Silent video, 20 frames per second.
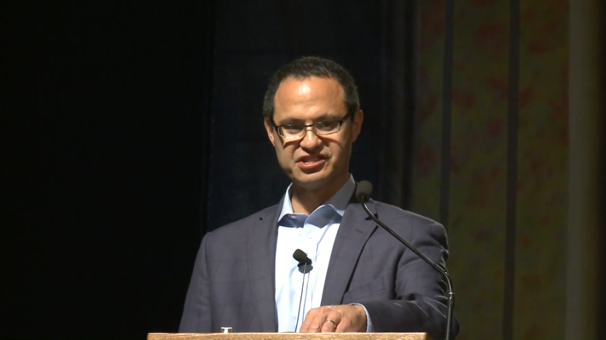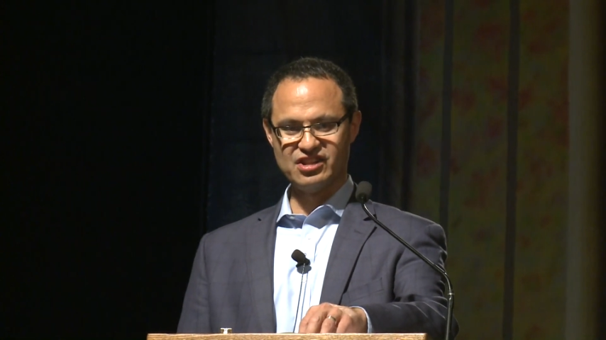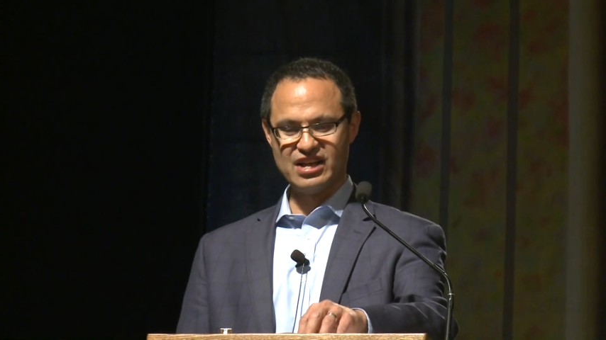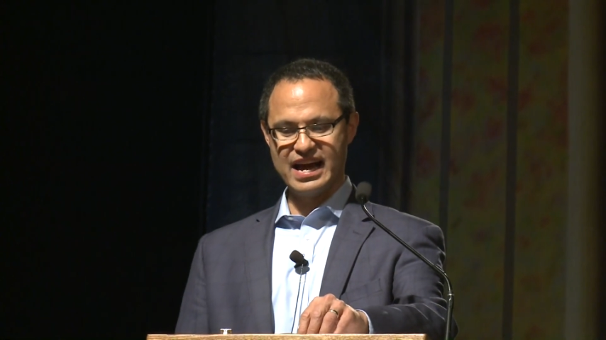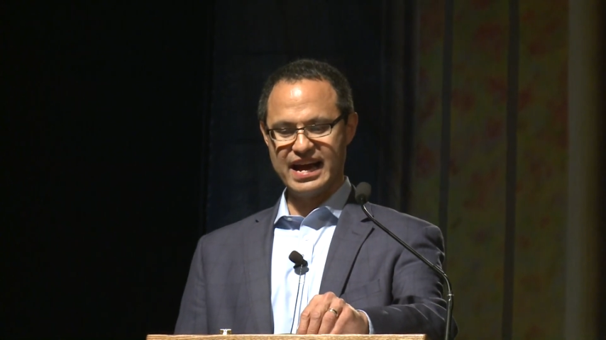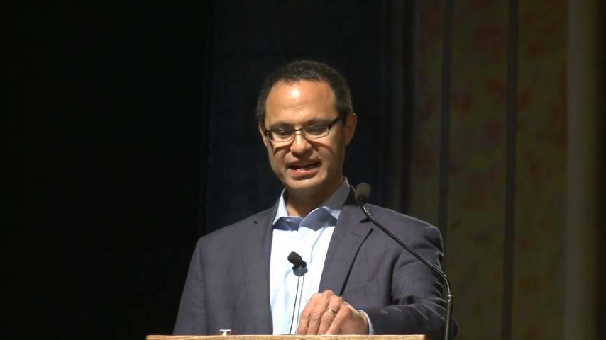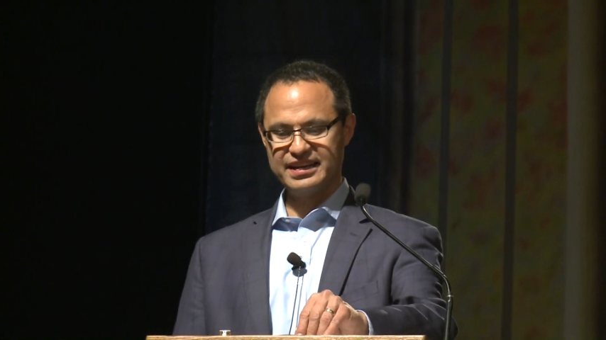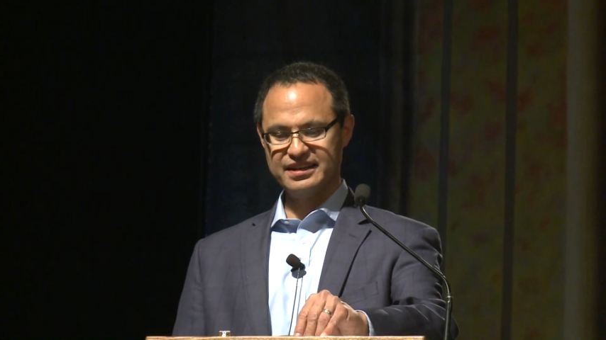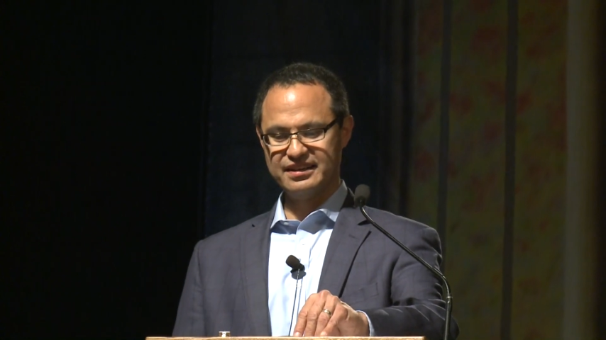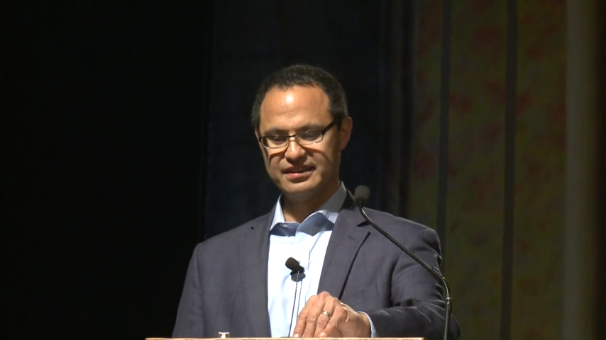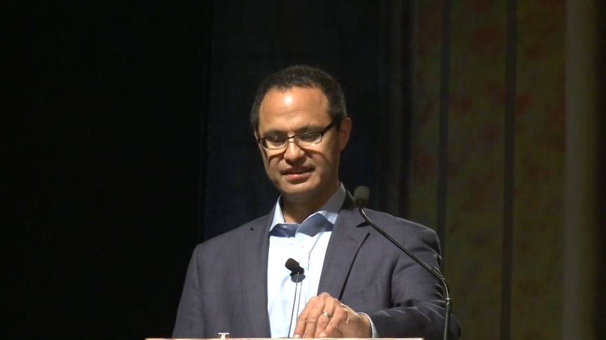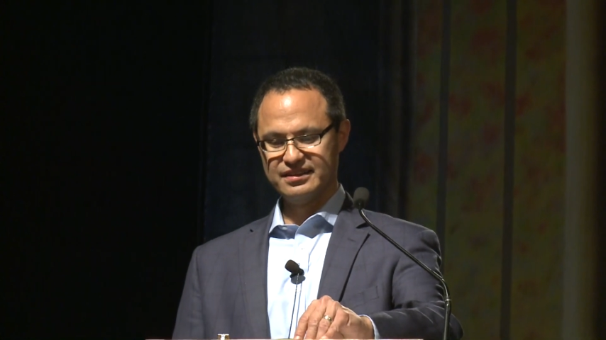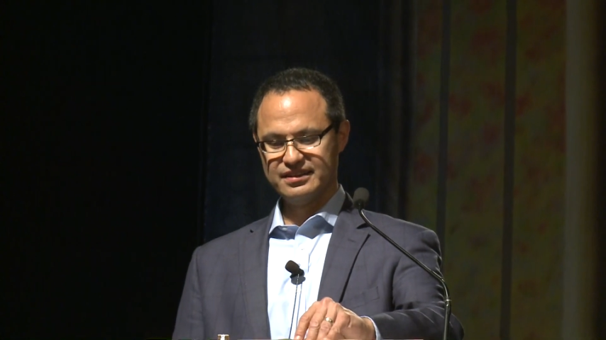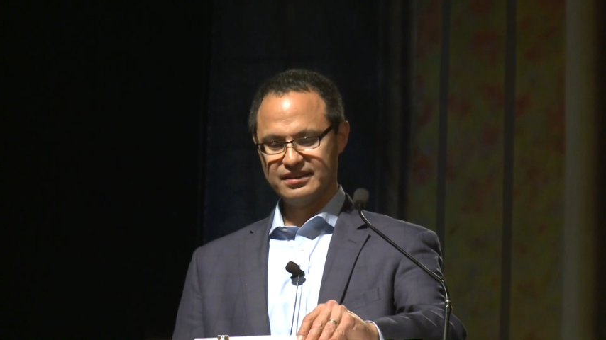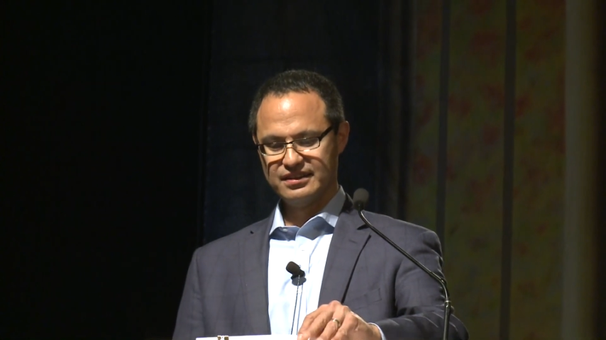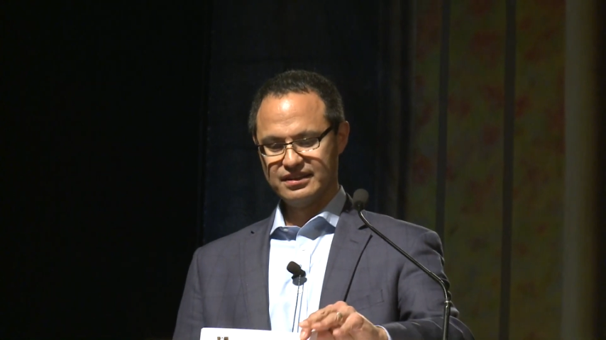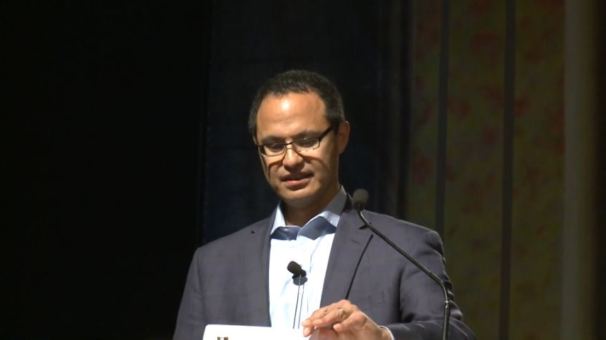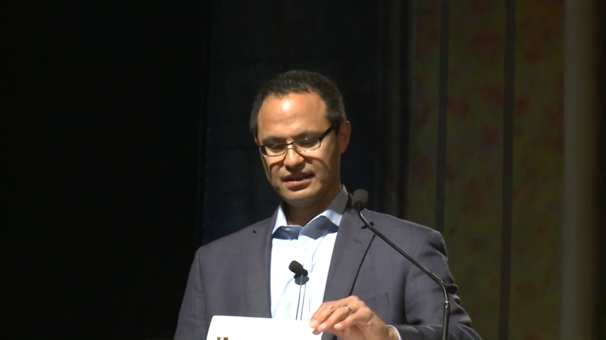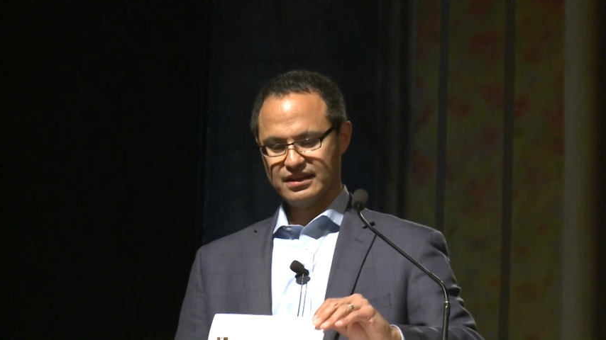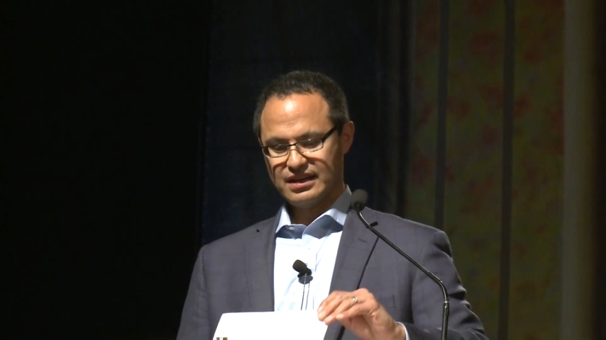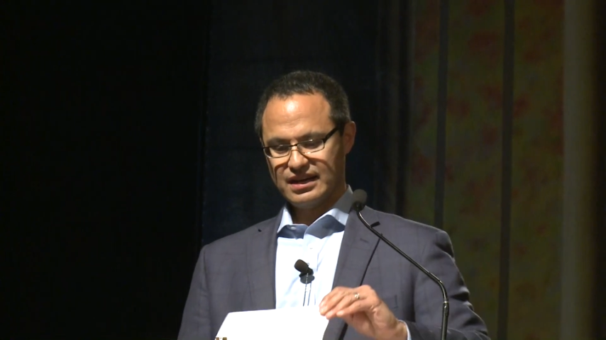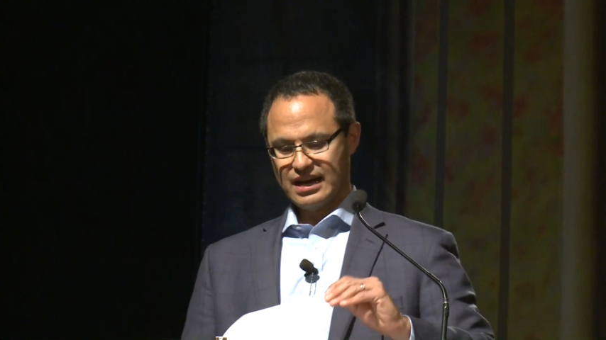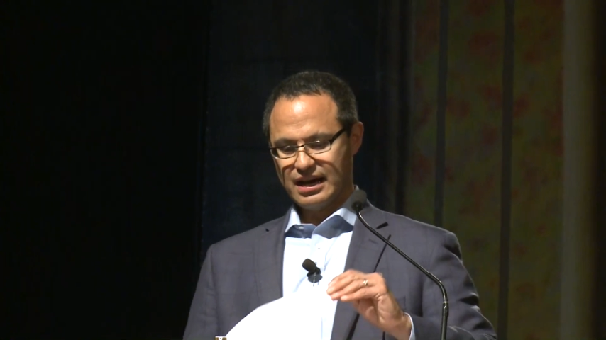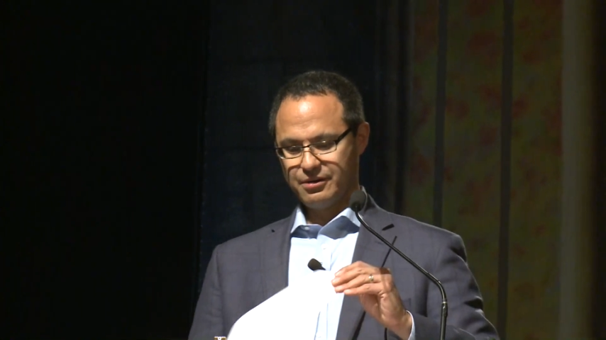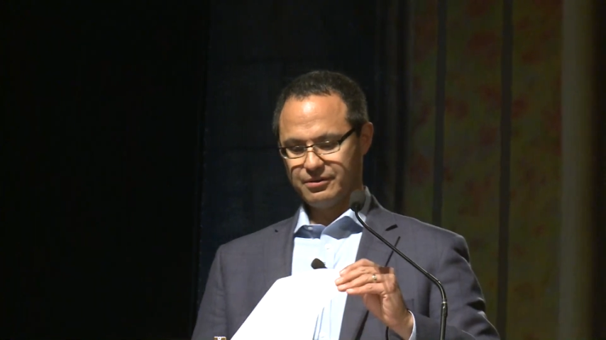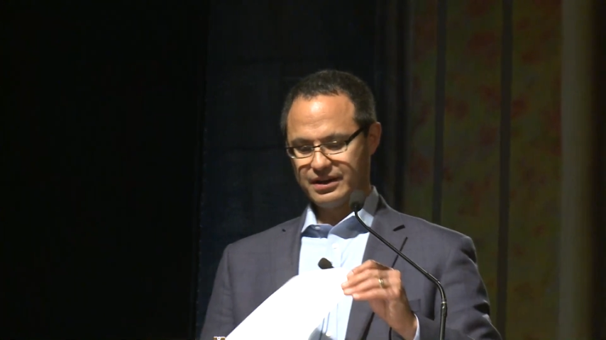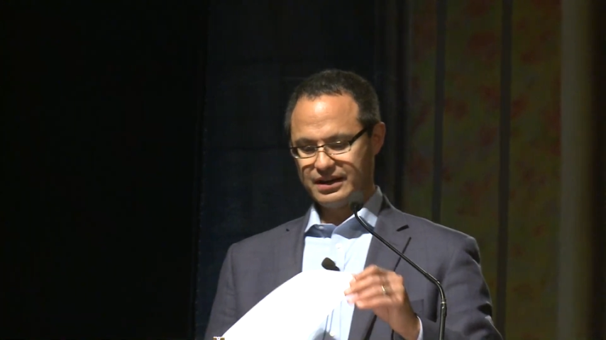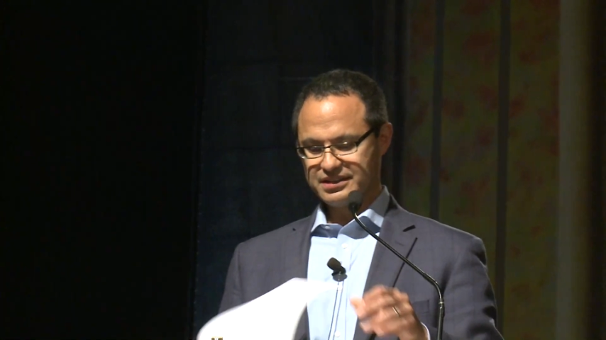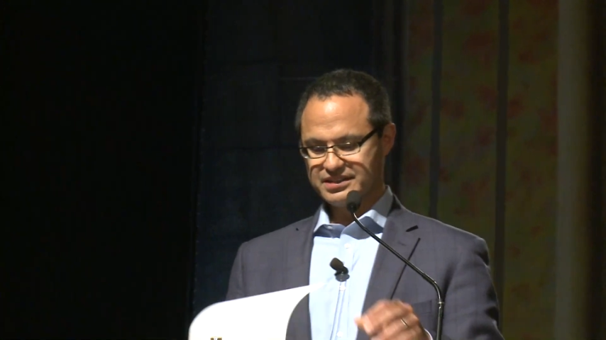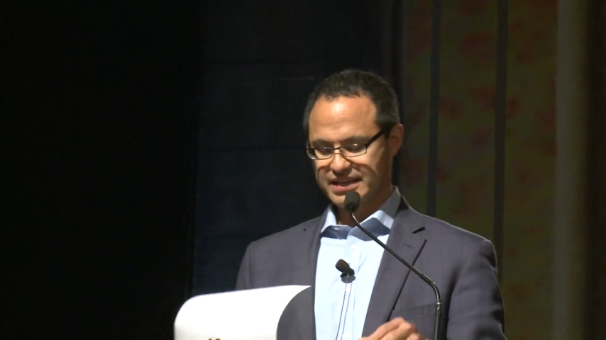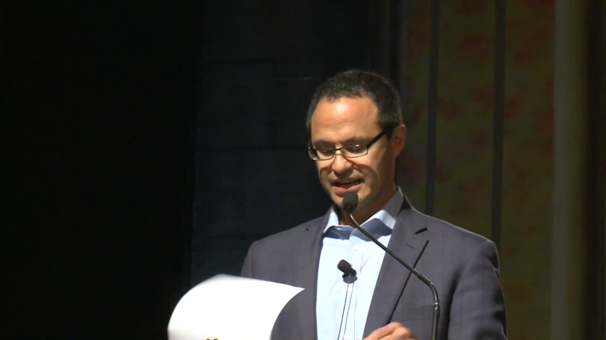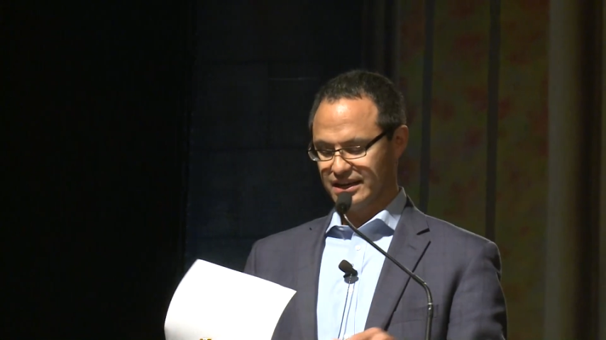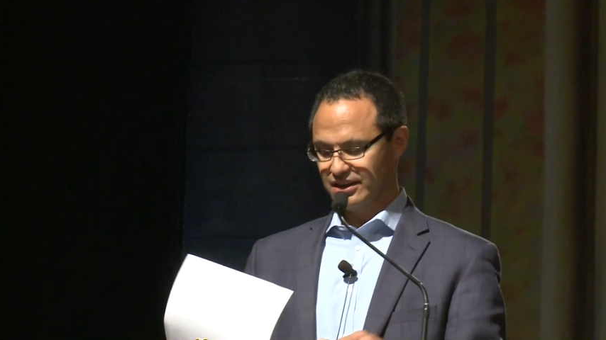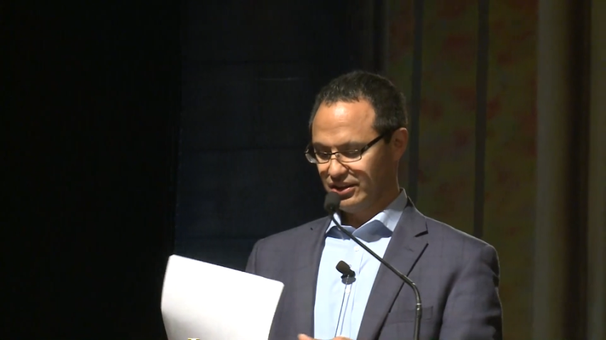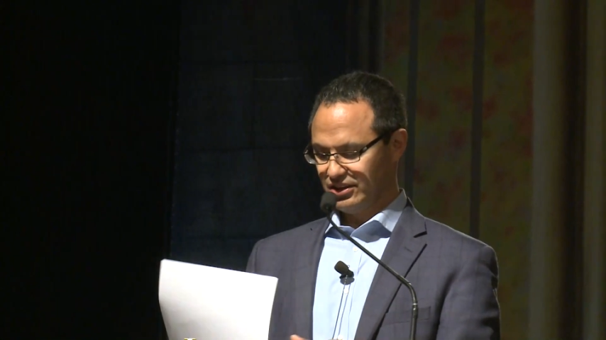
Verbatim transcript: slide, I want to take a